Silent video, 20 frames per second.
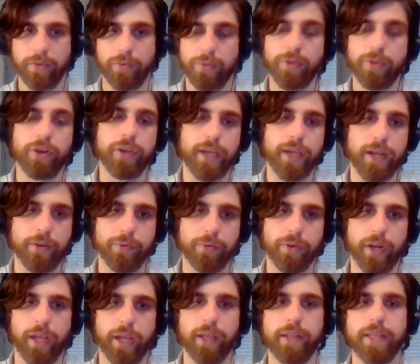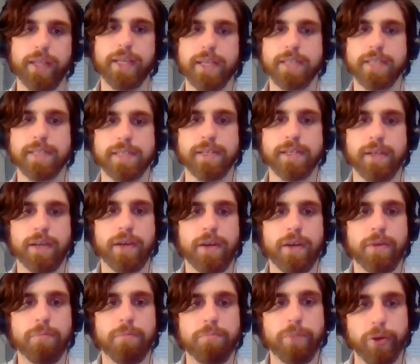third category is
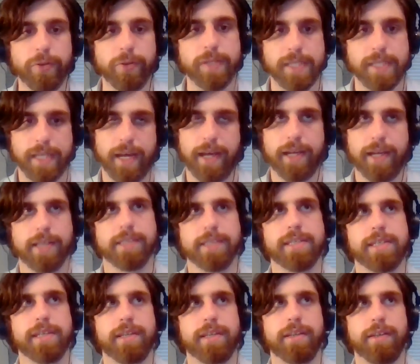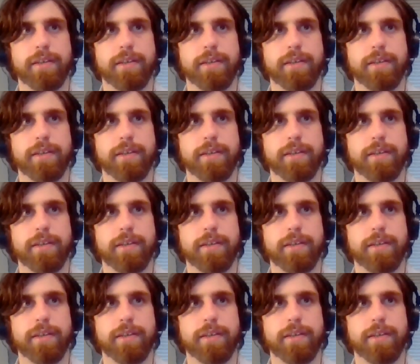both sides,